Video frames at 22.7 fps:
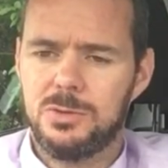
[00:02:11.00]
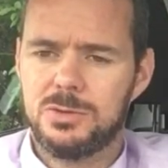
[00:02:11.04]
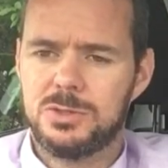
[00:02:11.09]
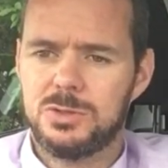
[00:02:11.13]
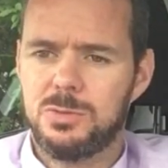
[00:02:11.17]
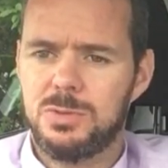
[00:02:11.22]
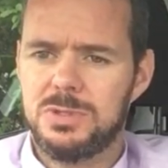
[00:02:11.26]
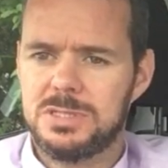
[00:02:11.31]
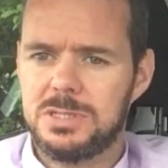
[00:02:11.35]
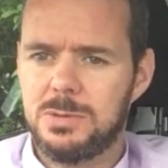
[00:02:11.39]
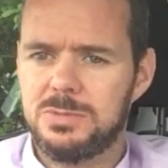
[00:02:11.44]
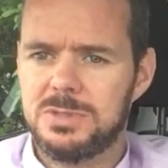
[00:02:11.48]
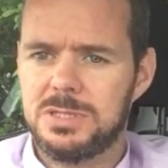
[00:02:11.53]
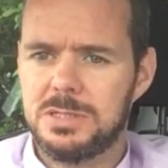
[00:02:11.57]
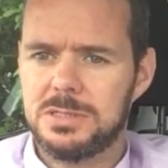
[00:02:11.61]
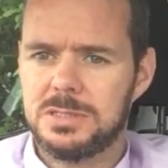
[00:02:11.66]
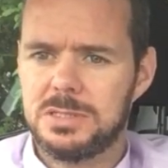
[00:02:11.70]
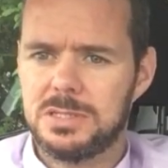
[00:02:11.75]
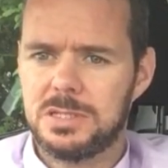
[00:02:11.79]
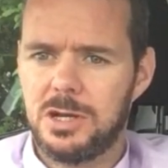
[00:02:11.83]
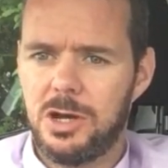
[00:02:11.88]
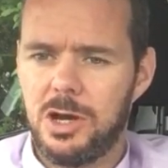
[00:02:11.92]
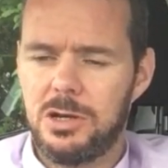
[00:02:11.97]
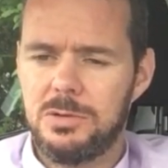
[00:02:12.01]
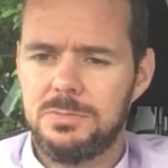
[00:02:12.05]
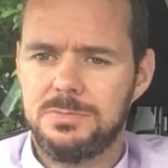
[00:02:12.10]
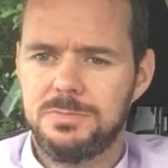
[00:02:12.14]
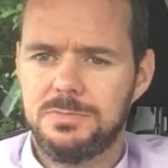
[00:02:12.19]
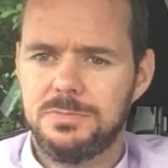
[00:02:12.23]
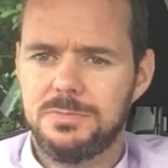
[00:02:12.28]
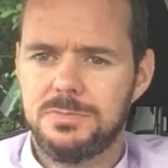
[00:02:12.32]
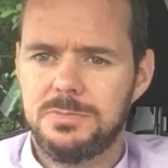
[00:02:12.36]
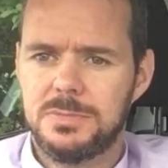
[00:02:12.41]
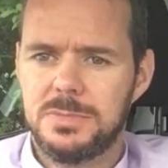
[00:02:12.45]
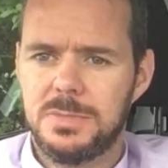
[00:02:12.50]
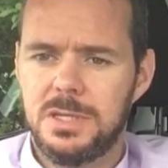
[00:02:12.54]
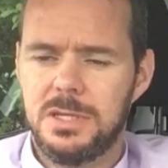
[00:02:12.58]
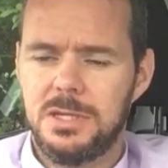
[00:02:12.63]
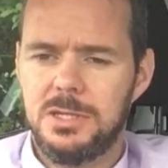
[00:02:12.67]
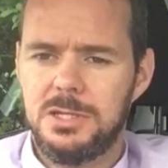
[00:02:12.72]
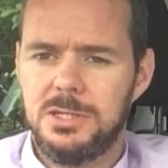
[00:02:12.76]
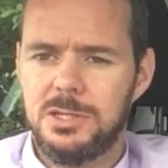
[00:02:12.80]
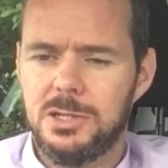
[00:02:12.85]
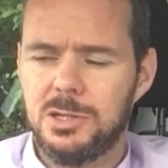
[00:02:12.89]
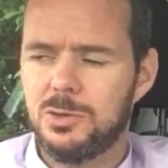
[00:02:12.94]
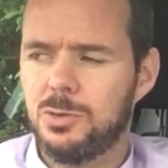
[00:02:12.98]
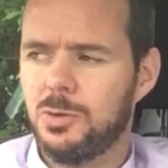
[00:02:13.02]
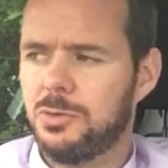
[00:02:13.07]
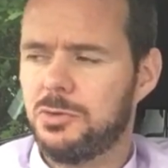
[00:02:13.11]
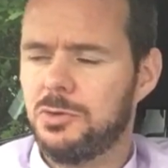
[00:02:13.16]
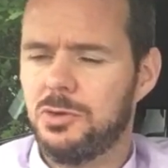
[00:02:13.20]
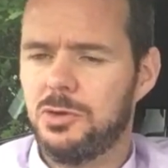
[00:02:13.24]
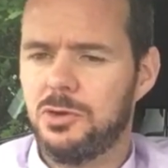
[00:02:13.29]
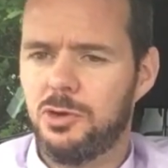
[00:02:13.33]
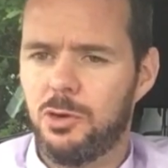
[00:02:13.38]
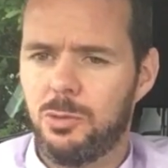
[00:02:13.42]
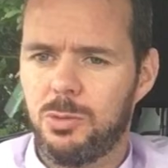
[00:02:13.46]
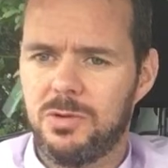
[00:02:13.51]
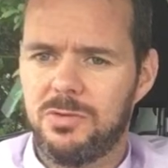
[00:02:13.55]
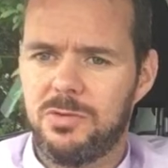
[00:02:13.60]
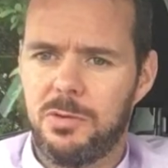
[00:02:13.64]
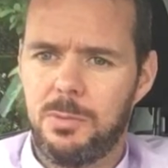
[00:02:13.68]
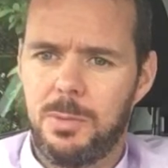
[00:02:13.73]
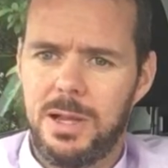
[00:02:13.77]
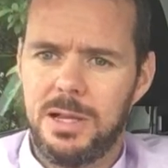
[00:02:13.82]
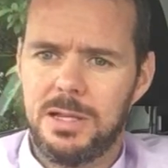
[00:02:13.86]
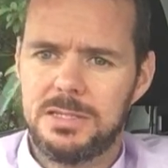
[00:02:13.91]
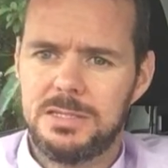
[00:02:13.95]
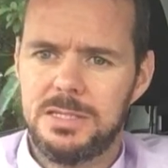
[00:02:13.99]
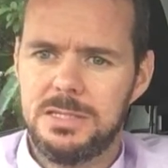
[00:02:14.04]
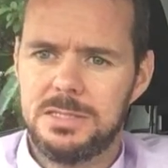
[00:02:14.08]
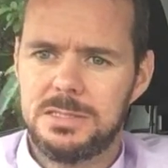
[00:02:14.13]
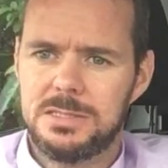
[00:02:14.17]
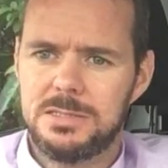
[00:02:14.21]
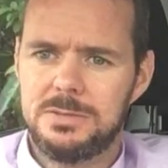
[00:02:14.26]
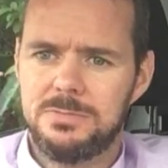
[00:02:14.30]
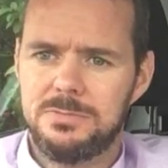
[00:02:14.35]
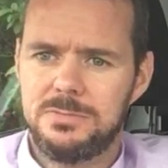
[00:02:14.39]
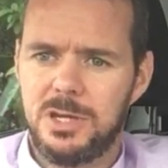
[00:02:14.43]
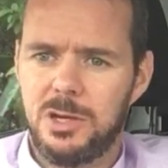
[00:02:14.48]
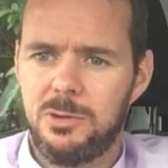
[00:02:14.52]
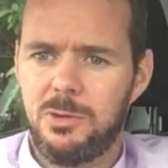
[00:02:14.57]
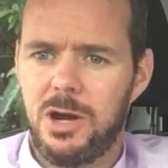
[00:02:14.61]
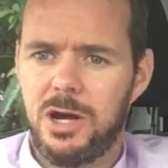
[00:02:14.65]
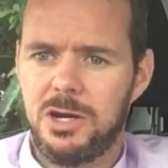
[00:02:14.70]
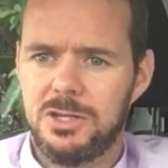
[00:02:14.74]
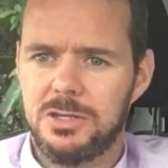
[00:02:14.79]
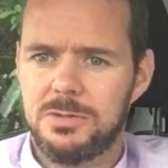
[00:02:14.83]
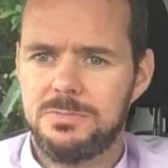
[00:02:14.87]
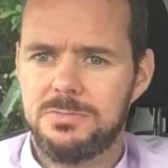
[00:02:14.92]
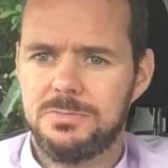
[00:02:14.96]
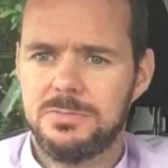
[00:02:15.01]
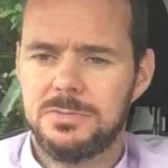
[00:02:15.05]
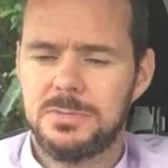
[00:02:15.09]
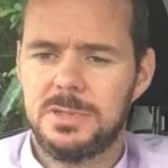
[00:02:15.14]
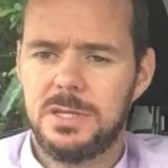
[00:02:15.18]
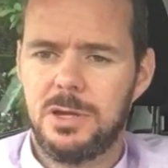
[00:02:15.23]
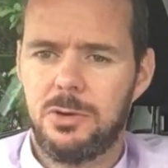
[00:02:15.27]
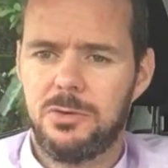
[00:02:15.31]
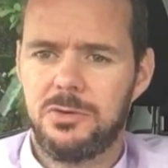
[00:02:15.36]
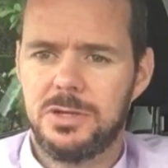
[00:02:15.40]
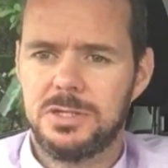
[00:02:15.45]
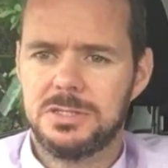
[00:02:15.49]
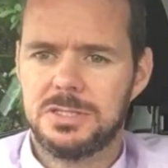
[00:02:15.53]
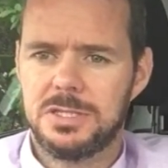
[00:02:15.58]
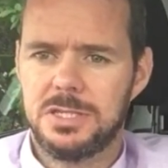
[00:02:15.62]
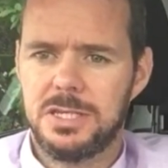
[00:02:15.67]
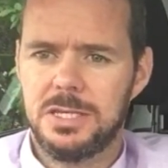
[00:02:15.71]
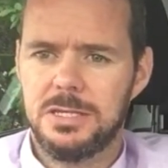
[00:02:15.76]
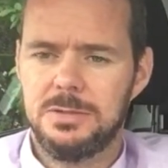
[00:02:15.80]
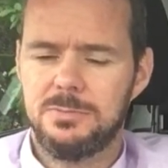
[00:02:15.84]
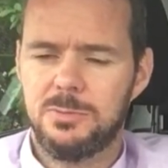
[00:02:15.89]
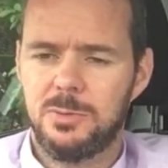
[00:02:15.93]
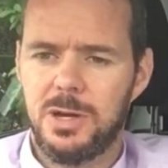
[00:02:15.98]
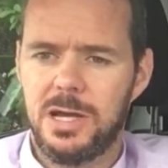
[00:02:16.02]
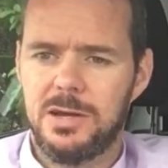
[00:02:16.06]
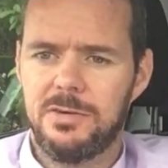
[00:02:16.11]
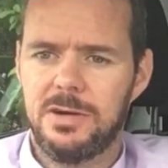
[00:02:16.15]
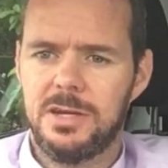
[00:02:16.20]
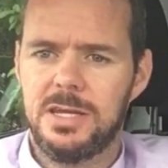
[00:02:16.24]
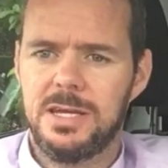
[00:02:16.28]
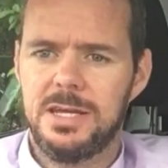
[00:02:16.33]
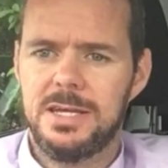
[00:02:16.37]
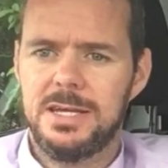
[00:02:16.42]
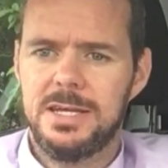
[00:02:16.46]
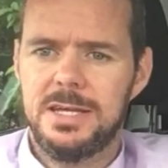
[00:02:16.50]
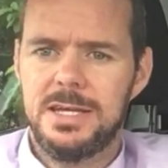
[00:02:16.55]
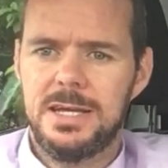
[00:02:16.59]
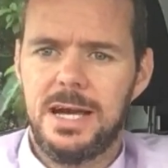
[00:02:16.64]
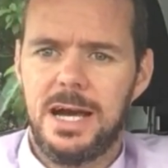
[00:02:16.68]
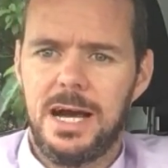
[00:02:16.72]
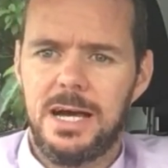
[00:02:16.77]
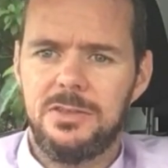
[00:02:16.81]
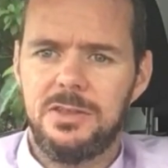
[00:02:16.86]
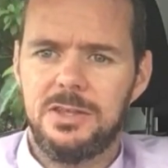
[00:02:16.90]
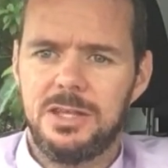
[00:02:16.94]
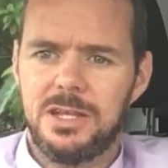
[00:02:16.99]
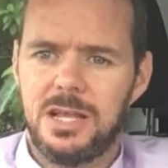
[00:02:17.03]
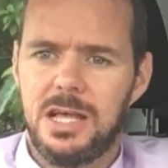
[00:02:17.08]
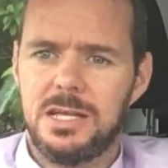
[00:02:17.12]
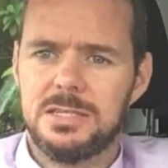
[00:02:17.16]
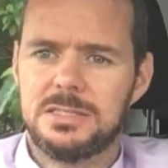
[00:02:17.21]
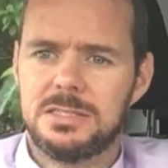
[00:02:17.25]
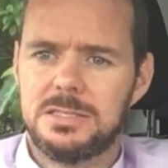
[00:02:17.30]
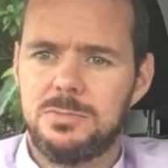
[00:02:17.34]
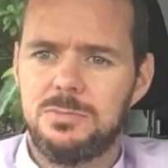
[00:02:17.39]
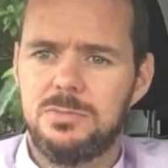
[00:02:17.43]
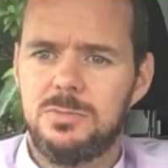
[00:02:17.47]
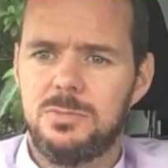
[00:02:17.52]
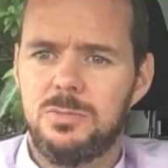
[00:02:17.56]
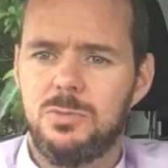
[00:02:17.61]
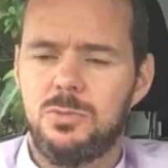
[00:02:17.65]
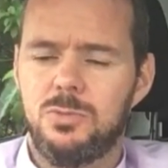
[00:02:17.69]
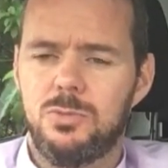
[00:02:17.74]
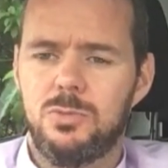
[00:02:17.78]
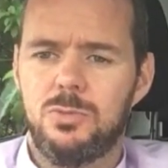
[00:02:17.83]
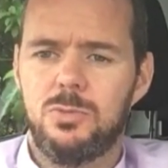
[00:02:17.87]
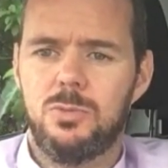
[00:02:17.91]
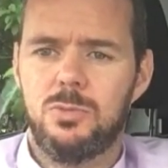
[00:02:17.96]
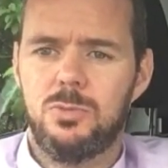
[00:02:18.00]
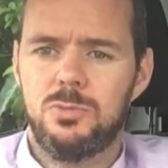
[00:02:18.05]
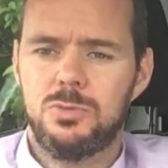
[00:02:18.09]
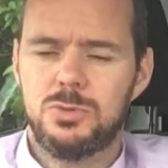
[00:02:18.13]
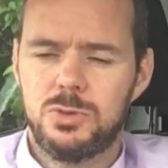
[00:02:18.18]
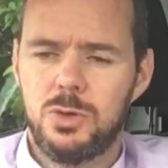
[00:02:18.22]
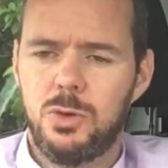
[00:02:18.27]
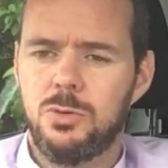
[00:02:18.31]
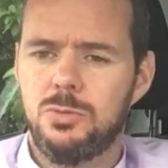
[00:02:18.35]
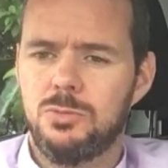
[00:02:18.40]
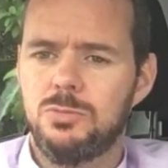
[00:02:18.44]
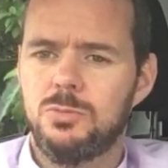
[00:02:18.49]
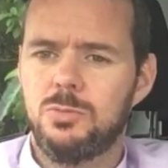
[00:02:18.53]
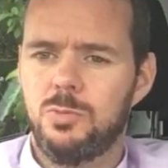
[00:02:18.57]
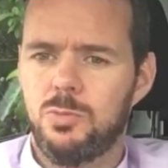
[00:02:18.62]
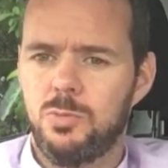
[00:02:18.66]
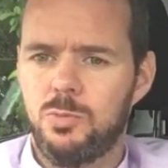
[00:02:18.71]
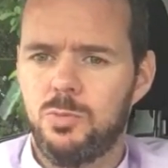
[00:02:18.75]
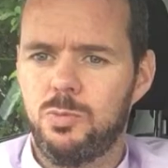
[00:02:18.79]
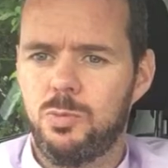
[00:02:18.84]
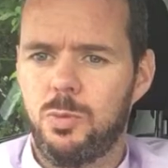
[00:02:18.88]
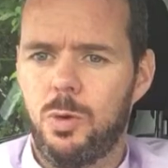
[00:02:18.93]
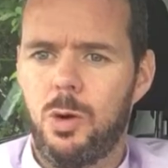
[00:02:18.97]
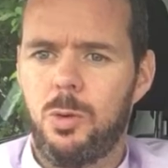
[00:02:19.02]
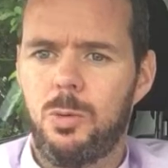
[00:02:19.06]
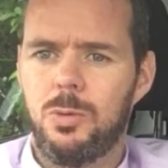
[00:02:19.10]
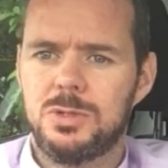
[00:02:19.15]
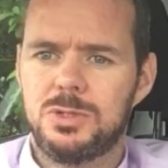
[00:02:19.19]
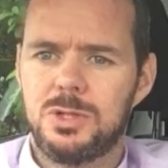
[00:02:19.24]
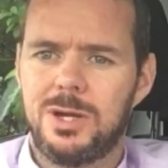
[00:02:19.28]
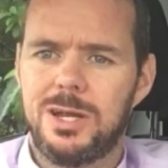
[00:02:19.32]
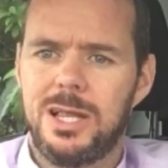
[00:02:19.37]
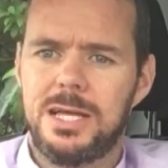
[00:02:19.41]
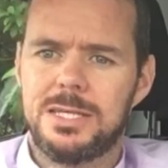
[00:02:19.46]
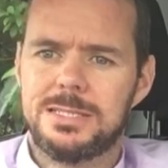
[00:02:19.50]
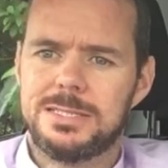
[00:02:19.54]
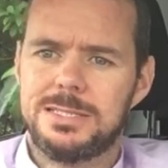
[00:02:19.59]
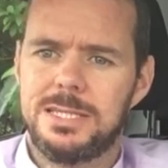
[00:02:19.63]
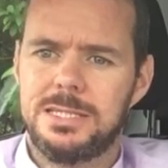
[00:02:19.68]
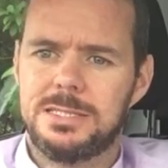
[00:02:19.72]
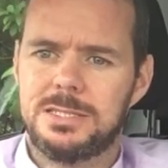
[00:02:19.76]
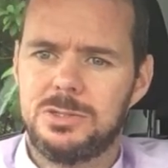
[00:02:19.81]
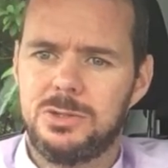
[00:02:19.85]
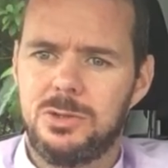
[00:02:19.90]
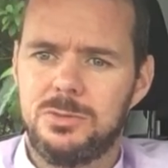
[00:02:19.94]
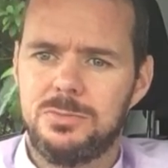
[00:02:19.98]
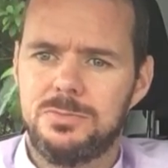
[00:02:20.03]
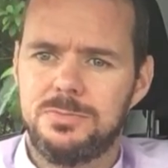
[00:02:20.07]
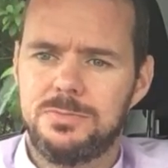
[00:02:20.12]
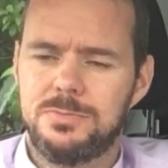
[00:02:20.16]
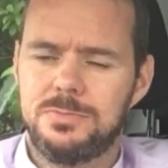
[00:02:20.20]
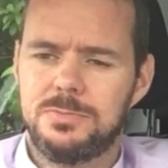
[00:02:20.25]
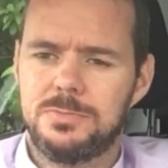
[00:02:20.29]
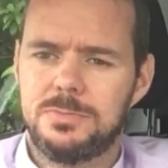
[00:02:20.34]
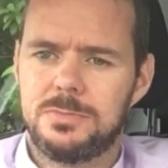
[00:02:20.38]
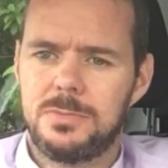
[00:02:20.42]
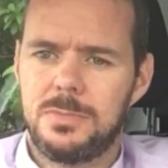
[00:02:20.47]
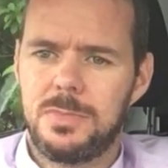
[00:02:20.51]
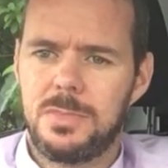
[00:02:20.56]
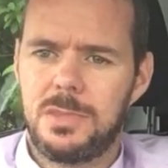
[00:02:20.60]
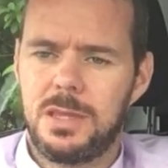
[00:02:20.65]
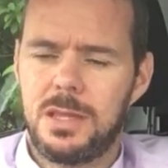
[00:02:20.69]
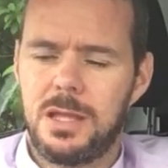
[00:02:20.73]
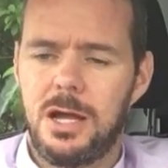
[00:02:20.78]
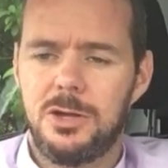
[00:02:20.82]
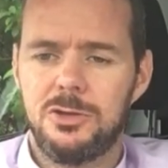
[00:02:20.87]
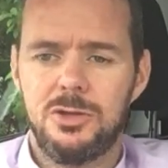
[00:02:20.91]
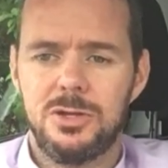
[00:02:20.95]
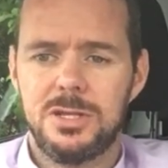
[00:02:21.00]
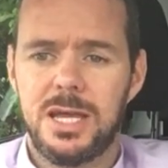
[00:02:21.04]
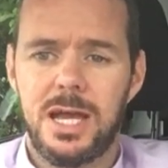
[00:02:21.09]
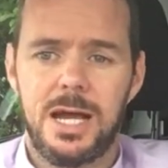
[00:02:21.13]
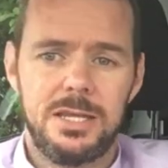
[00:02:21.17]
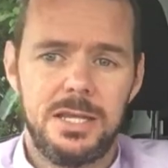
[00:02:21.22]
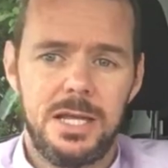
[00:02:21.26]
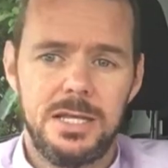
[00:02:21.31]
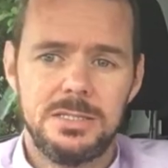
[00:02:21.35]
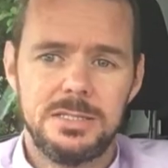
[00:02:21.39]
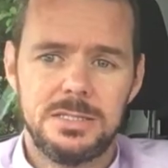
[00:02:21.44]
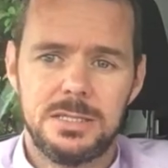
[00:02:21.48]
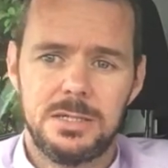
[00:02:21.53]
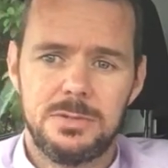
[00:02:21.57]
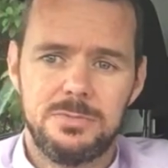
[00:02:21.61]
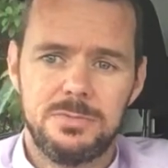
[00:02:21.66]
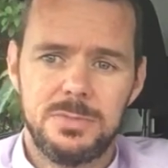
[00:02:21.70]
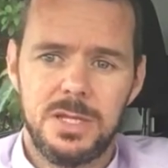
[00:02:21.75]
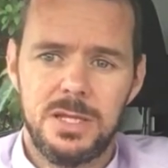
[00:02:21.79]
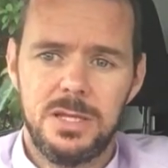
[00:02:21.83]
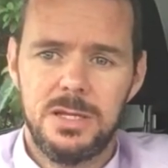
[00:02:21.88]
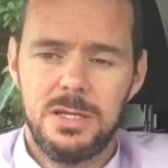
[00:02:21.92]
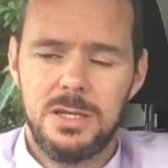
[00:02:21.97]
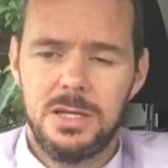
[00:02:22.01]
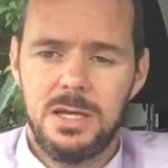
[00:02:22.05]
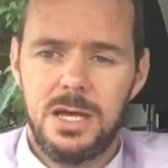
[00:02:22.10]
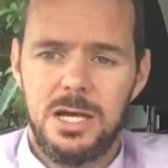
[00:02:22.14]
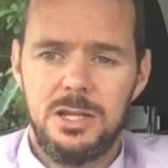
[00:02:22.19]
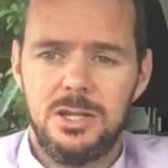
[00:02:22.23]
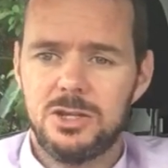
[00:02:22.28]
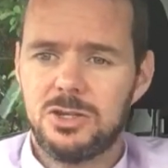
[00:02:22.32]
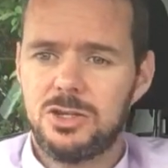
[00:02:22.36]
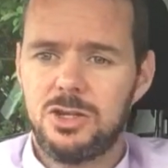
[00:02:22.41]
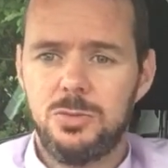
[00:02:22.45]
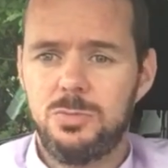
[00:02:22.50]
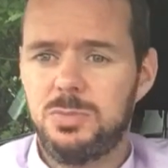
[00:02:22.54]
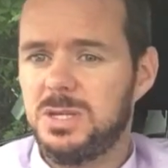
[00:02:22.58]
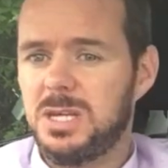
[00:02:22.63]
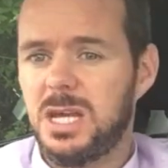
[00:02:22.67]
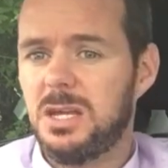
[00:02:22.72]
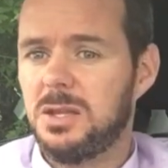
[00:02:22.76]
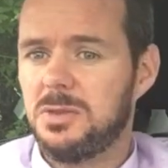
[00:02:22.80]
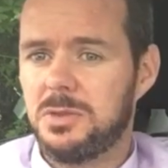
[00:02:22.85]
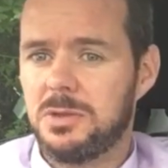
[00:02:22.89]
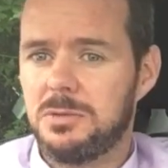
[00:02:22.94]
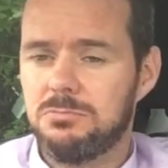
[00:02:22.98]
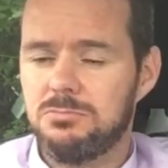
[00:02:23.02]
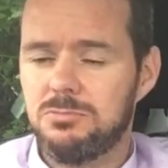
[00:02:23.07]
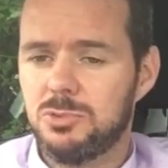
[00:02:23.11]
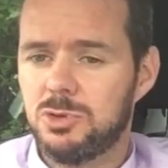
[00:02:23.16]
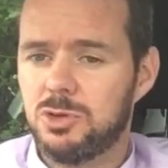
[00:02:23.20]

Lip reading: So when someone sits in the car, you'll go through the normal formalities. How are you? How are things today? Whatever. And then you'll ask them, so, what was our last lesson on? And you'll get an answer. And it could be anything.